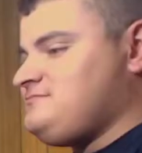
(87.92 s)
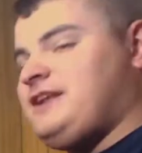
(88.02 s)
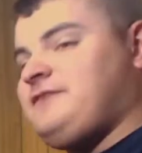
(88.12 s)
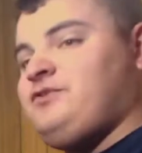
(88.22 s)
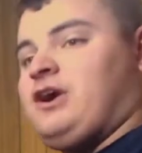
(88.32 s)

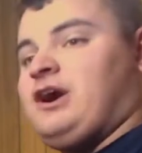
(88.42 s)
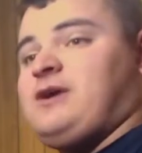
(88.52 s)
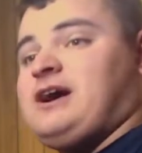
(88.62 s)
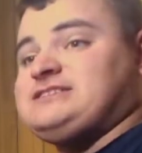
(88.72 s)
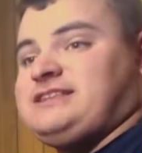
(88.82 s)
if you are
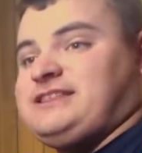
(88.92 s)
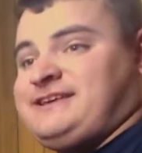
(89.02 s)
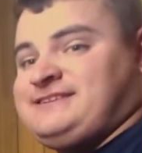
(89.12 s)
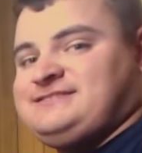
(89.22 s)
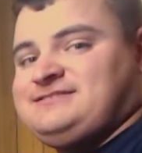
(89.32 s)
watching
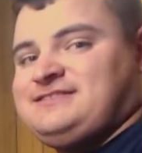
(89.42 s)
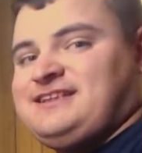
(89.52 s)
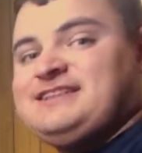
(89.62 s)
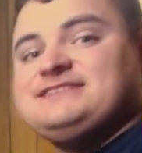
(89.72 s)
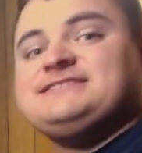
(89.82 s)
this,
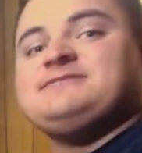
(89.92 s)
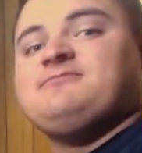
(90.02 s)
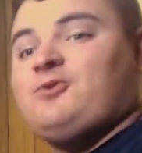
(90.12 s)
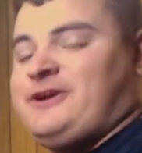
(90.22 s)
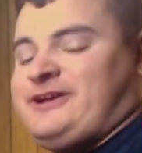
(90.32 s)
and this is
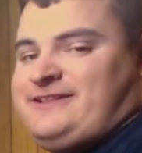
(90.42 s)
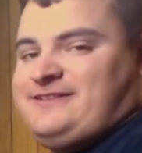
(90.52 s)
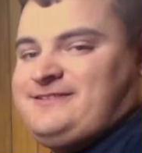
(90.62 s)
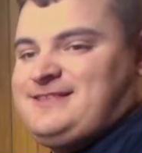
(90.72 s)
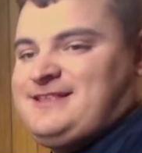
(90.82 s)
important,
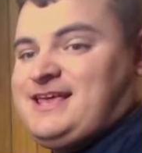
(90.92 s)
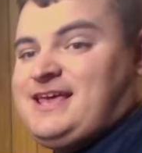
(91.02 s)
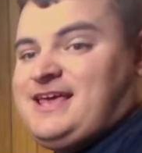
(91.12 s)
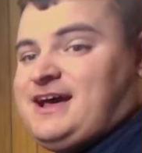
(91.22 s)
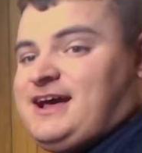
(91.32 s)

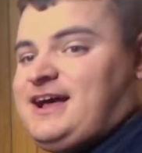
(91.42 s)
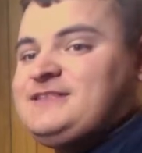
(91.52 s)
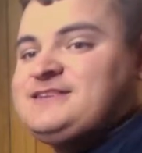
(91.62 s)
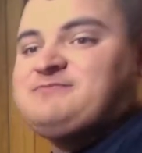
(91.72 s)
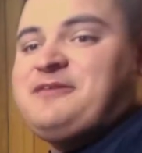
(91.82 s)

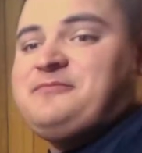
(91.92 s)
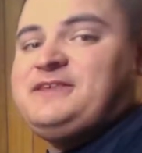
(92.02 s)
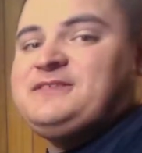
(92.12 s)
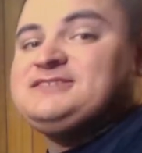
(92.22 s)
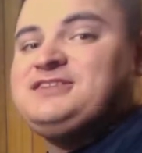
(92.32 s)
this might be
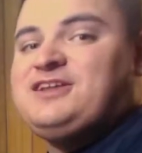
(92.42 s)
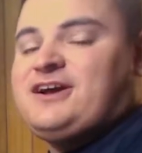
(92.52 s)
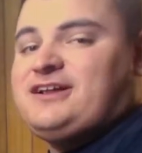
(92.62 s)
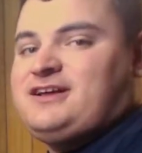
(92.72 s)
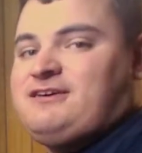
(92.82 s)
the
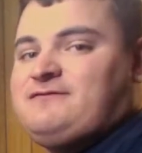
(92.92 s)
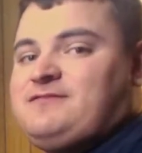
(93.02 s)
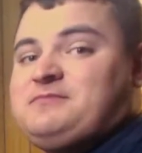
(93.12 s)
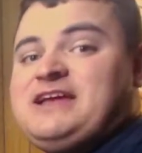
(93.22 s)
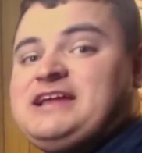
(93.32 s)
start of
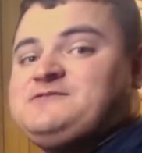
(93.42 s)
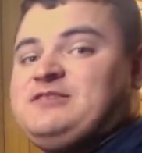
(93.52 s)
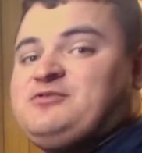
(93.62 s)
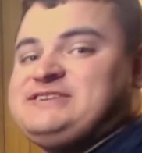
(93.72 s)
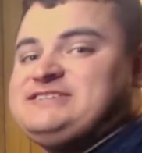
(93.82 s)
the
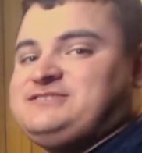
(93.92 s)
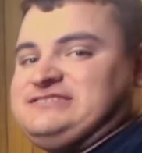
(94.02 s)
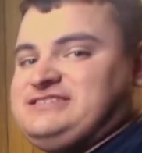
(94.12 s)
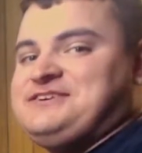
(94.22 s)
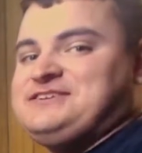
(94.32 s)
PageFlip original
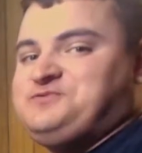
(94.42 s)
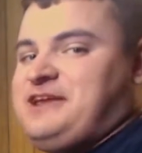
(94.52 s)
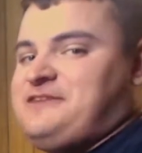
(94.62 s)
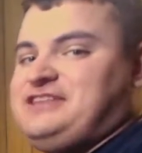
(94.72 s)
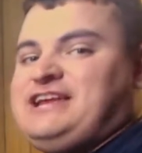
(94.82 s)
series. We
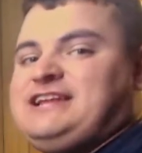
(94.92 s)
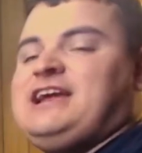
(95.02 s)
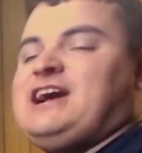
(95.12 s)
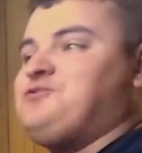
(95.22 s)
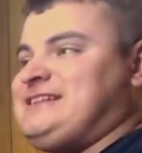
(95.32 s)
have D&D
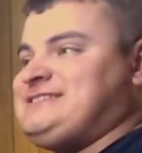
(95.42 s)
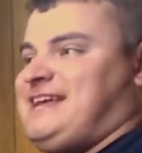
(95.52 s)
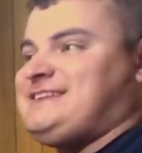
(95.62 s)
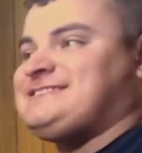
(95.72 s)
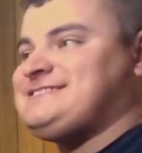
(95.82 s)
on
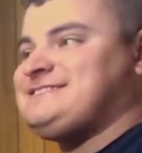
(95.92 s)
Wednesdays.